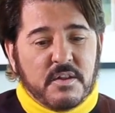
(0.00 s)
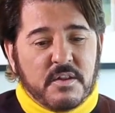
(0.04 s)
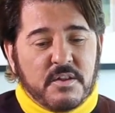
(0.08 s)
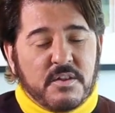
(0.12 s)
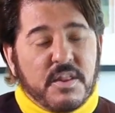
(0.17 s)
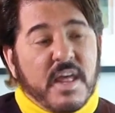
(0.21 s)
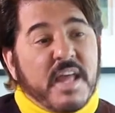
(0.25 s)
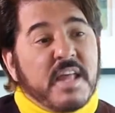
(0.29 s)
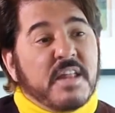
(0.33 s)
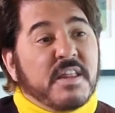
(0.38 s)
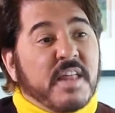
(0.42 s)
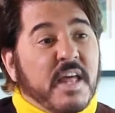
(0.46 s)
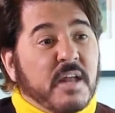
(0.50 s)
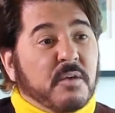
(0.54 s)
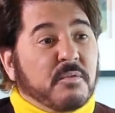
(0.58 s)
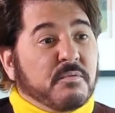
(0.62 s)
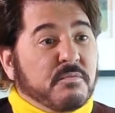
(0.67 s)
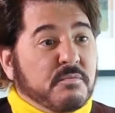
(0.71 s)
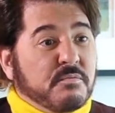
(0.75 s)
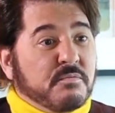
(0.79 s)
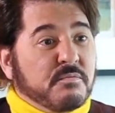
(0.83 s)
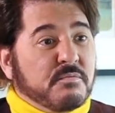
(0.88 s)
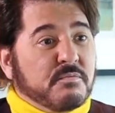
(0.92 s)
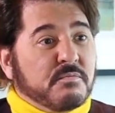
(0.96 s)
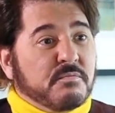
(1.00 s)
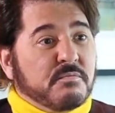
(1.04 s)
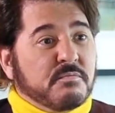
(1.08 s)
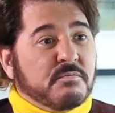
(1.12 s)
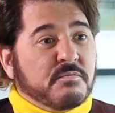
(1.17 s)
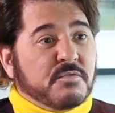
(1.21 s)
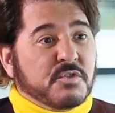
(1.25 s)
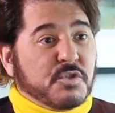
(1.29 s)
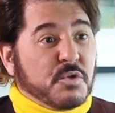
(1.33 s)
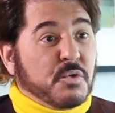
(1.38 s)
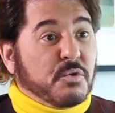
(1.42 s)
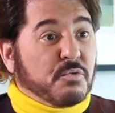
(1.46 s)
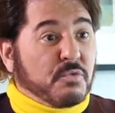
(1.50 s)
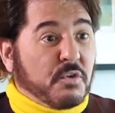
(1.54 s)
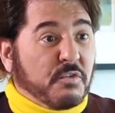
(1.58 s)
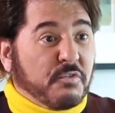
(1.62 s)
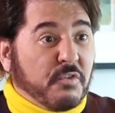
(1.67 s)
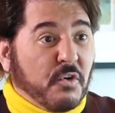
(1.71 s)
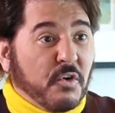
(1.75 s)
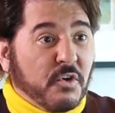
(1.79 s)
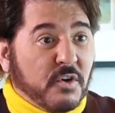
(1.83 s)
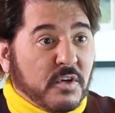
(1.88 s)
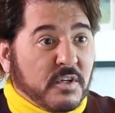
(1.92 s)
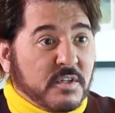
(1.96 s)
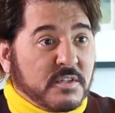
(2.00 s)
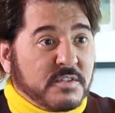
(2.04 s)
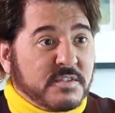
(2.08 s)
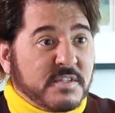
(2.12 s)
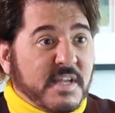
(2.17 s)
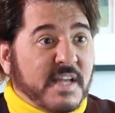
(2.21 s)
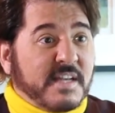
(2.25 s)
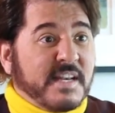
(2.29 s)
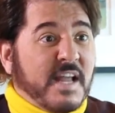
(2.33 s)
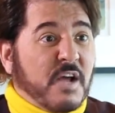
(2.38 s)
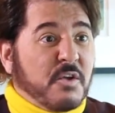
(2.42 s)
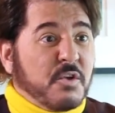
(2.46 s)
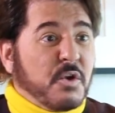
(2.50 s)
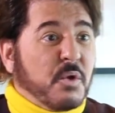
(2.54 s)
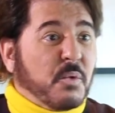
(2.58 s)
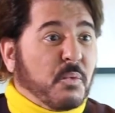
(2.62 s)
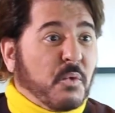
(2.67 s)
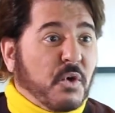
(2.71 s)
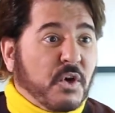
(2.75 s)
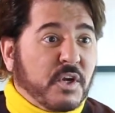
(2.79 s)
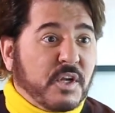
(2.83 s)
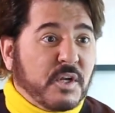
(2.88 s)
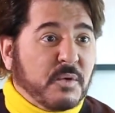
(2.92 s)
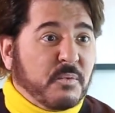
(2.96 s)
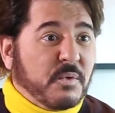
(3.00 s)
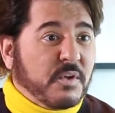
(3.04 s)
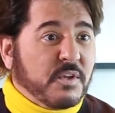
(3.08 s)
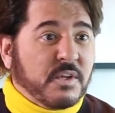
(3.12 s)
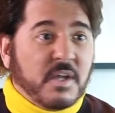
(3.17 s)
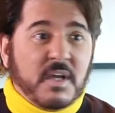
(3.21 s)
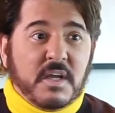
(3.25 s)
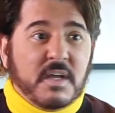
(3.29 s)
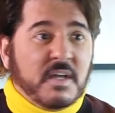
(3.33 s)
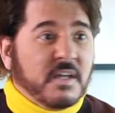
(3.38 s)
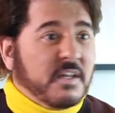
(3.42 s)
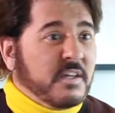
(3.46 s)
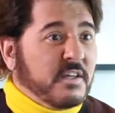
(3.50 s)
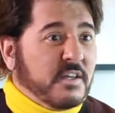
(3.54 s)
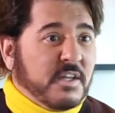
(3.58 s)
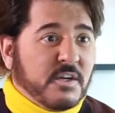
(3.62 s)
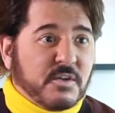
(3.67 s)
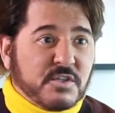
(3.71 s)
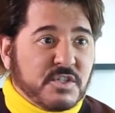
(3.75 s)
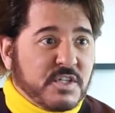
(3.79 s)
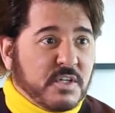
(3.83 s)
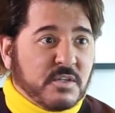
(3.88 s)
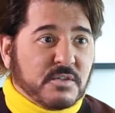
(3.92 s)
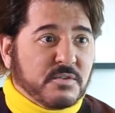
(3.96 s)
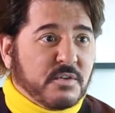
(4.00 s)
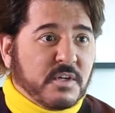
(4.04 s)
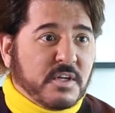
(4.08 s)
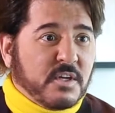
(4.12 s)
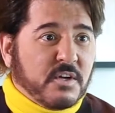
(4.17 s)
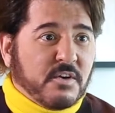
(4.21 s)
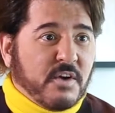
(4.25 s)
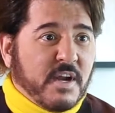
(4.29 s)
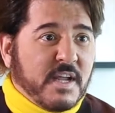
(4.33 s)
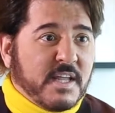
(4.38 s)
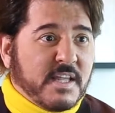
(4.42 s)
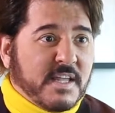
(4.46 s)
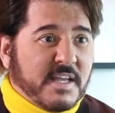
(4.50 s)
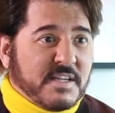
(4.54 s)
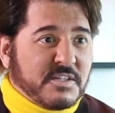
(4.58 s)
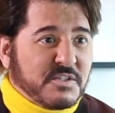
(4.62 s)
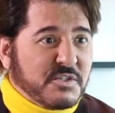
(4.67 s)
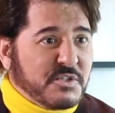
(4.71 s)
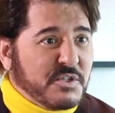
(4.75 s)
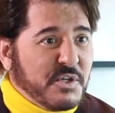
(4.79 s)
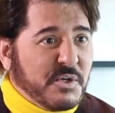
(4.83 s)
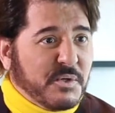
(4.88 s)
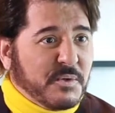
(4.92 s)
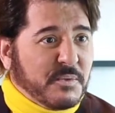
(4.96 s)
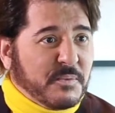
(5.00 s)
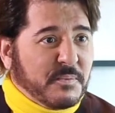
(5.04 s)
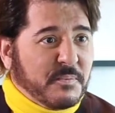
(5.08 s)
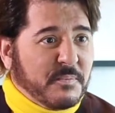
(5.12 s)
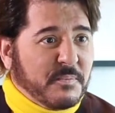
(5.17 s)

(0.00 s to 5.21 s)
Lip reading: they then do the referrals, and now you're working with their children and grandkids too.